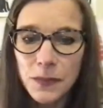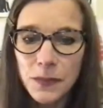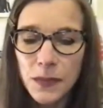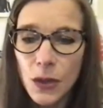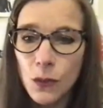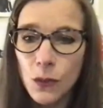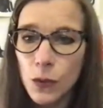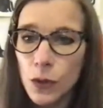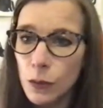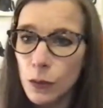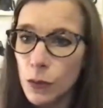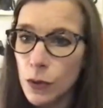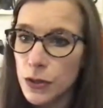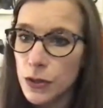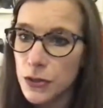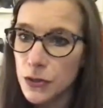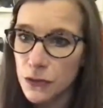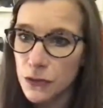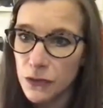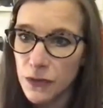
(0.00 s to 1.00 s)
World War
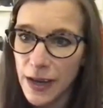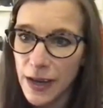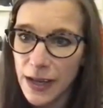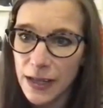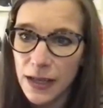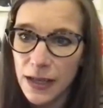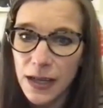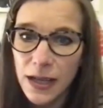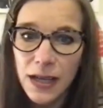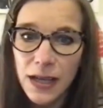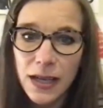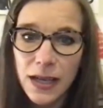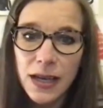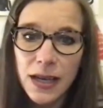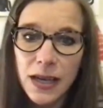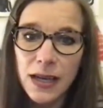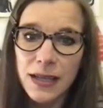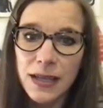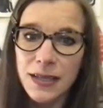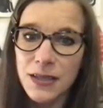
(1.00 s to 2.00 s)
II vet.
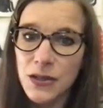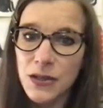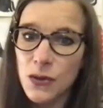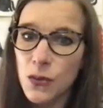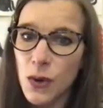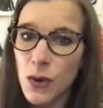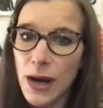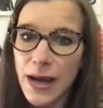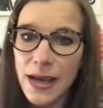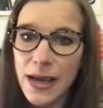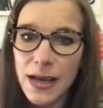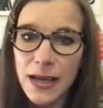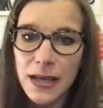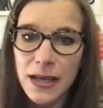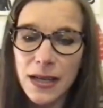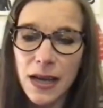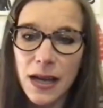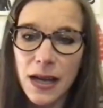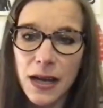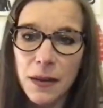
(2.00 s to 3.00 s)
He's
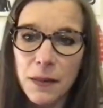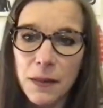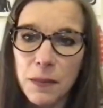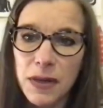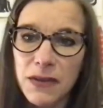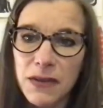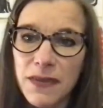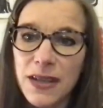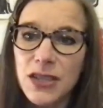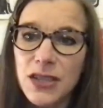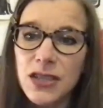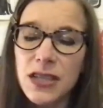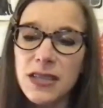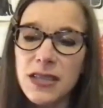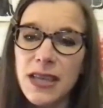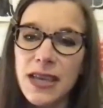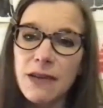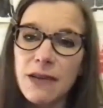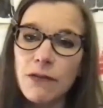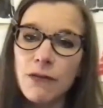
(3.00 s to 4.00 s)
quiet, um, but eventually
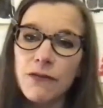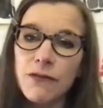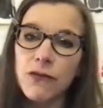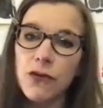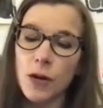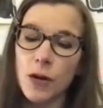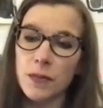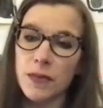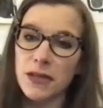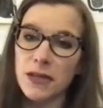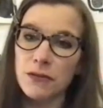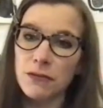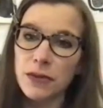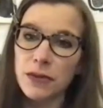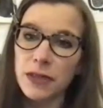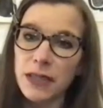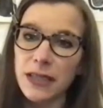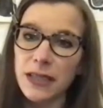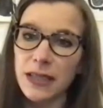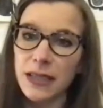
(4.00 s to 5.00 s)
they form this
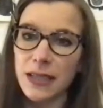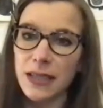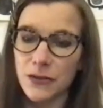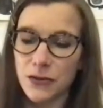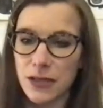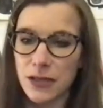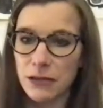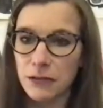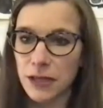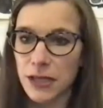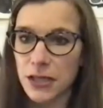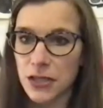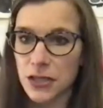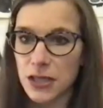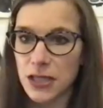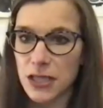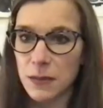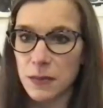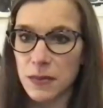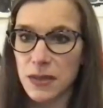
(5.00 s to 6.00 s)
really interesting
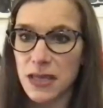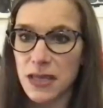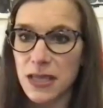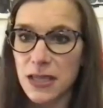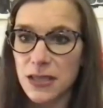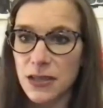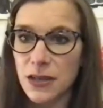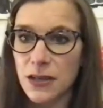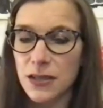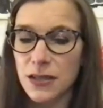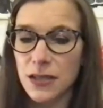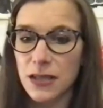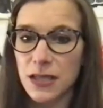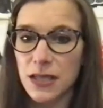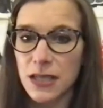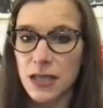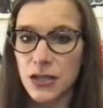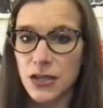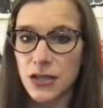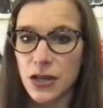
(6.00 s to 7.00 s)
relationship. He starts to
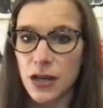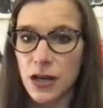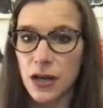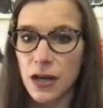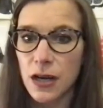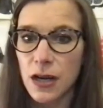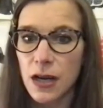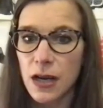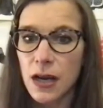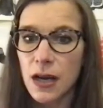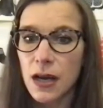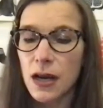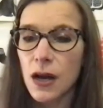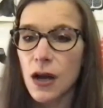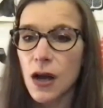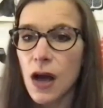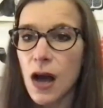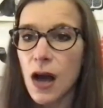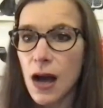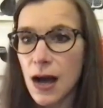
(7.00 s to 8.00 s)
teach her
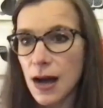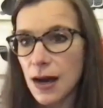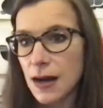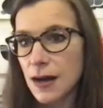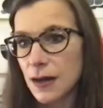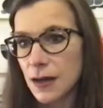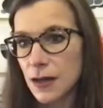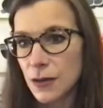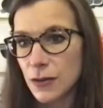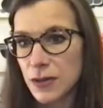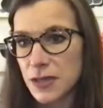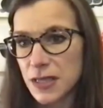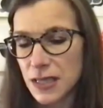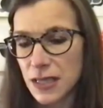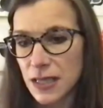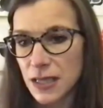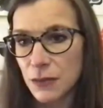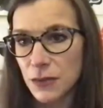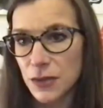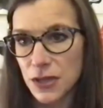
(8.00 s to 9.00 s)
Hakka
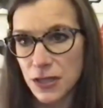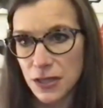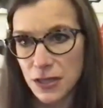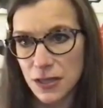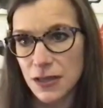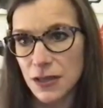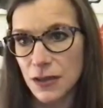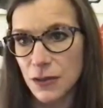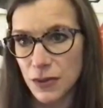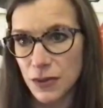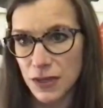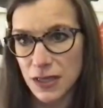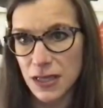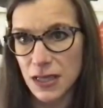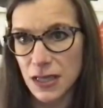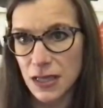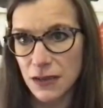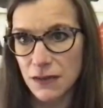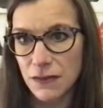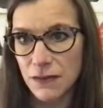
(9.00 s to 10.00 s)
cuisine, which is the
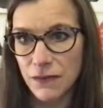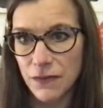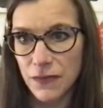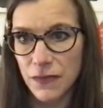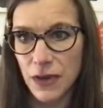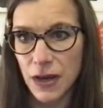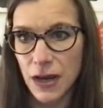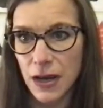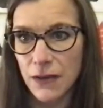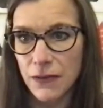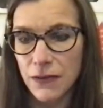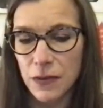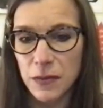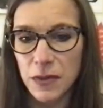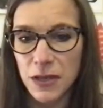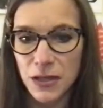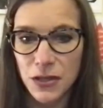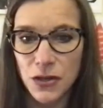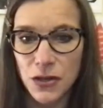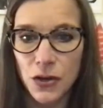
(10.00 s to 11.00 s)
cuisine uh, from
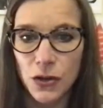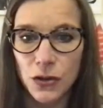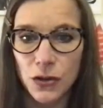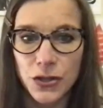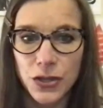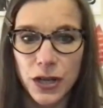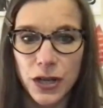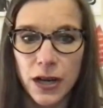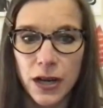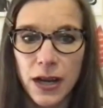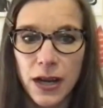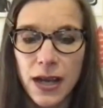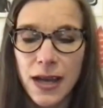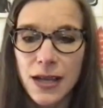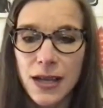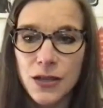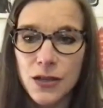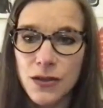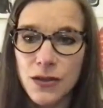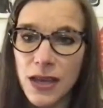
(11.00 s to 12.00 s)
his culture.
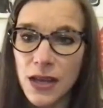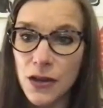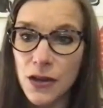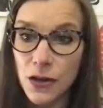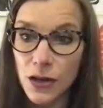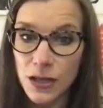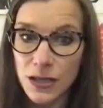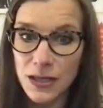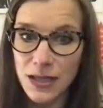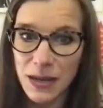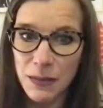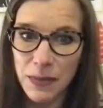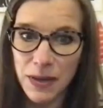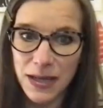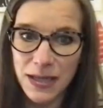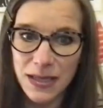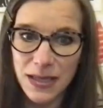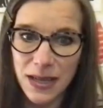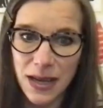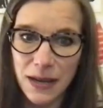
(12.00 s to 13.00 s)
So they cook side by
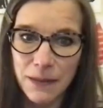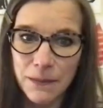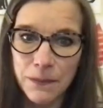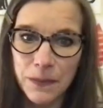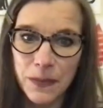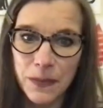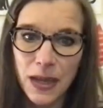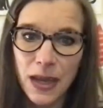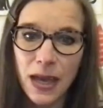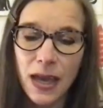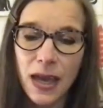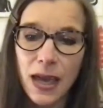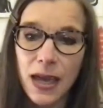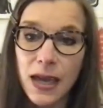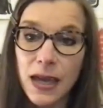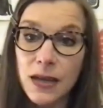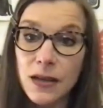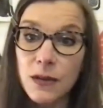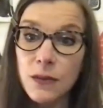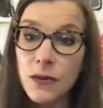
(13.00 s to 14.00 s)
side.
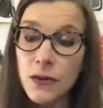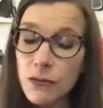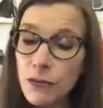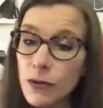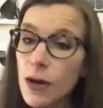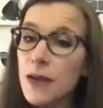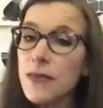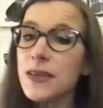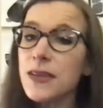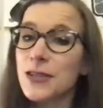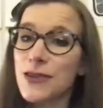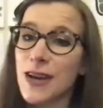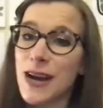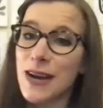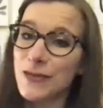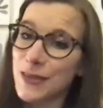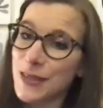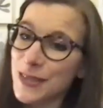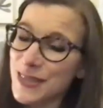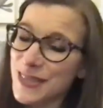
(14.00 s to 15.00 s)
And through all these
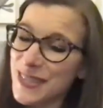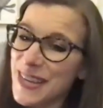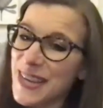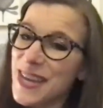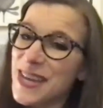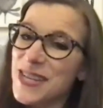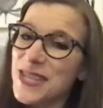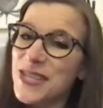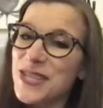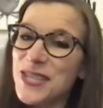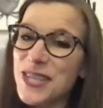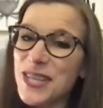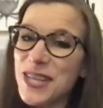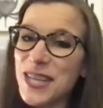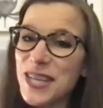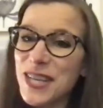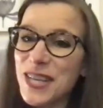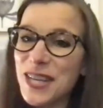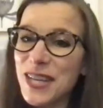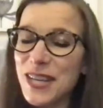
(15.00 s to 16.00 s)
travels,
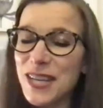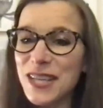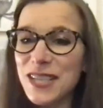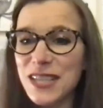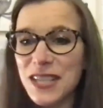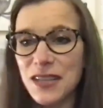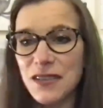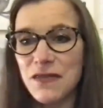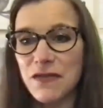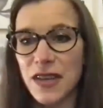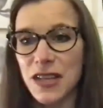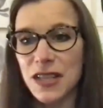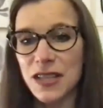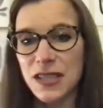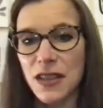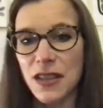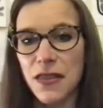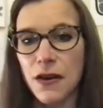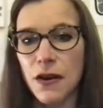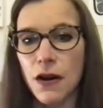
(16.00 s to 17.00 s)
she is convinced
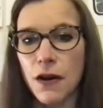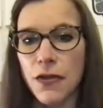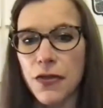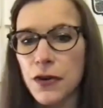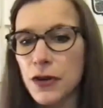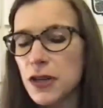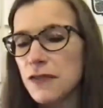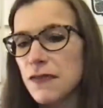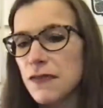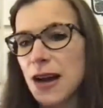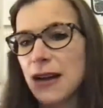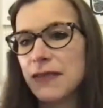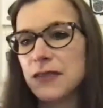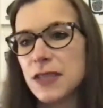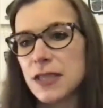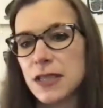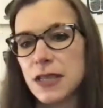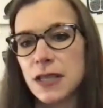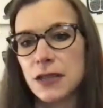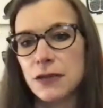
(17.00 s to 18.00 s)
that there are 35
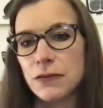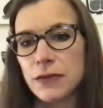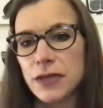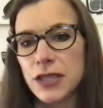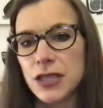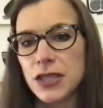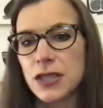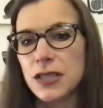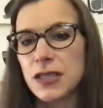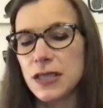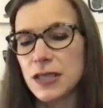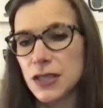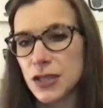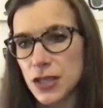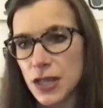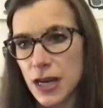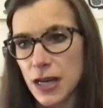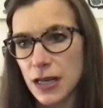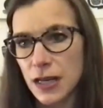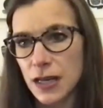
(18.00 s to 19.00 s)
distinct regions in
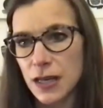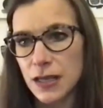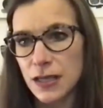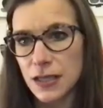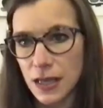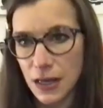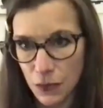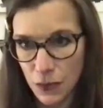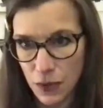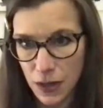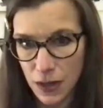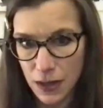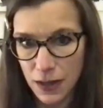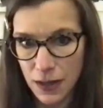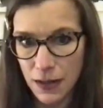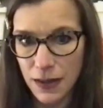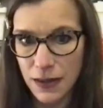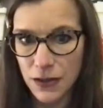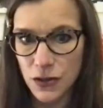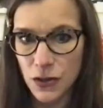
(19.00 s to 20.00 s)
China and Taiwan.
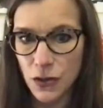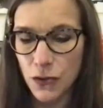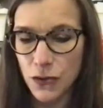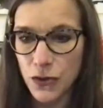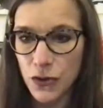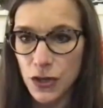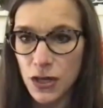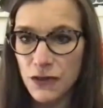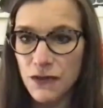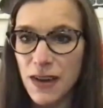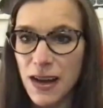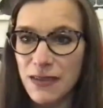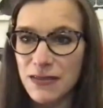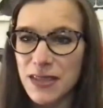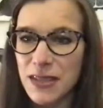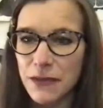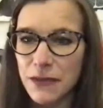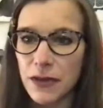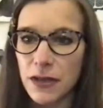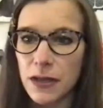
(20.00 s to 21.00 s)
So 35
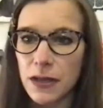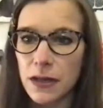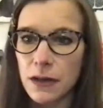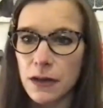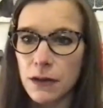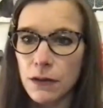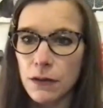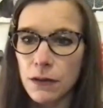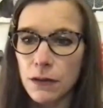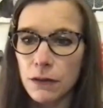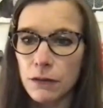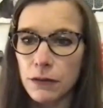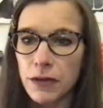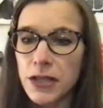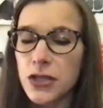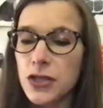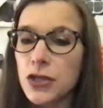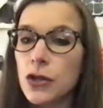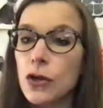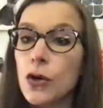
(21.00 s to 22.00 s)
different
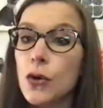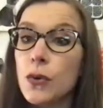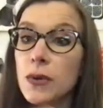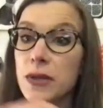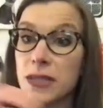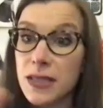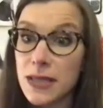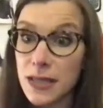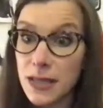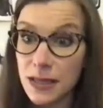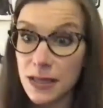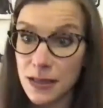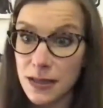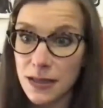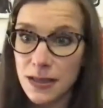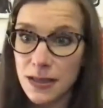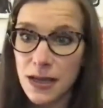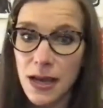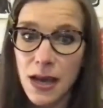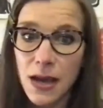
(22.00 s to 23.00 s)
regional
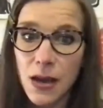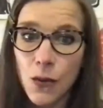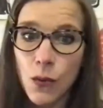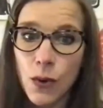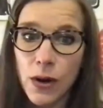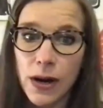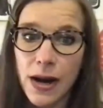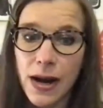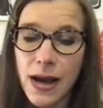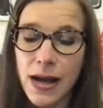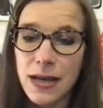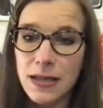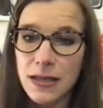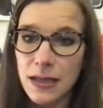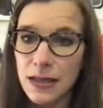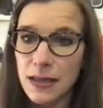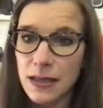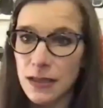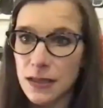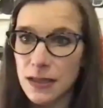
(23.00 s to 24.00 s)
cuisines, whereas
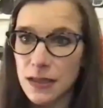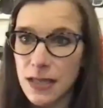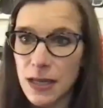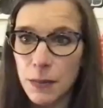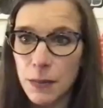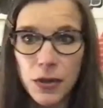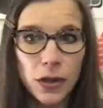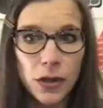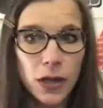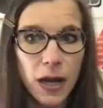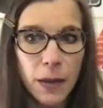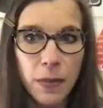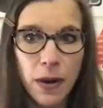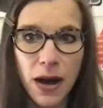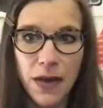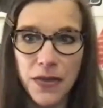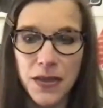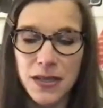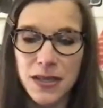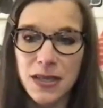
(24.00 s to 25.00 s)
like the typical
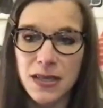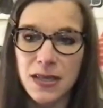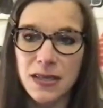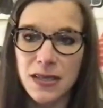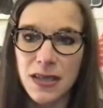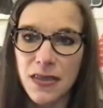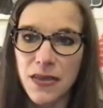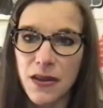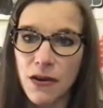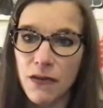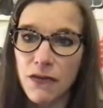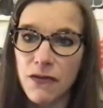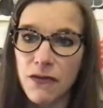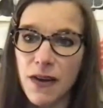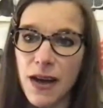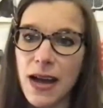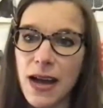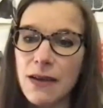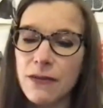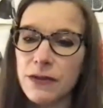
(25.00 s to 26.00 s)
hypothesis is that there are
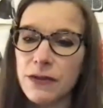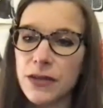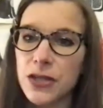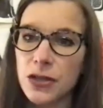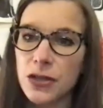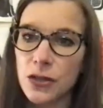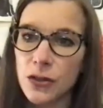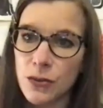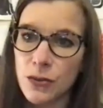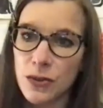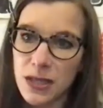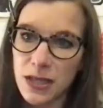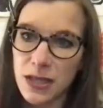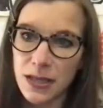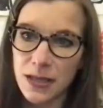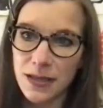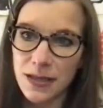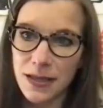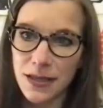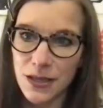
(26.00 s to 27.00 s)
five regional
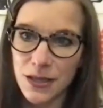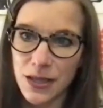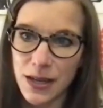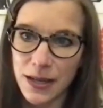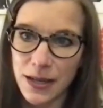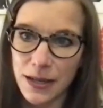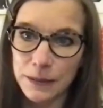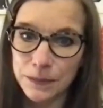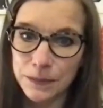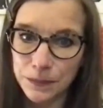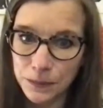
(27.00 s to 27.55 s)
cuisines in China.